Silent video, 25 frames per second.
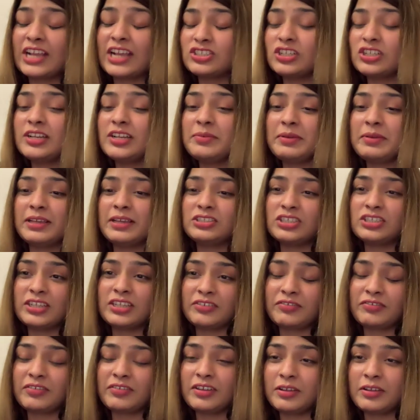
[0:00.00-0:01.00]
actually major
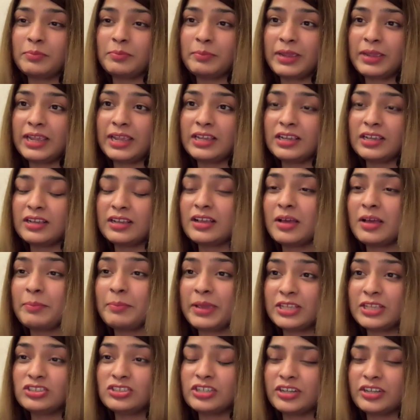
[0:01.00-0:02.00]
uh, make a
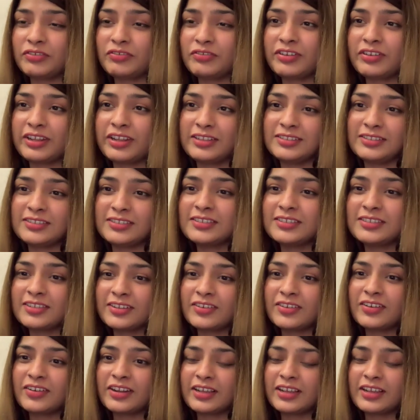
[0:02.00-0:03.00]
major difference
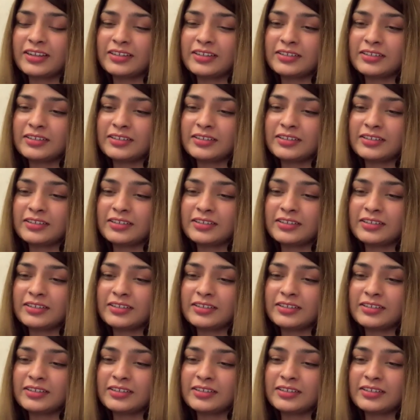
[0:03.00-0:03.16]
right